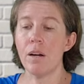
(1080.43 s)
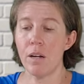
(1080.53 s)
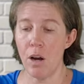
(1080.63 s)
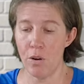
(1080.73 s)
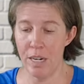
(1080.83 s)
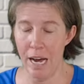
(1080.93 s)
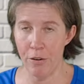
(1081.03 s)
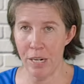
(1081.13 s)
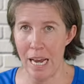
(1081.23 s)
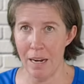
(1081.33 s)
go
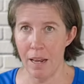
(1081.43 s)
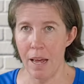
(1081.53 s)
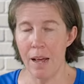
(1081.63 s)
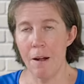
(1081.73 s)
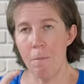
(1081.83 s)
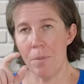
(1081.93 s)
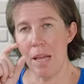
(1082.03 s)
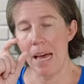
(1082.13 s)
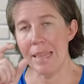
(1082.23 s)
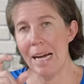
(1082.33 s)
down again. And the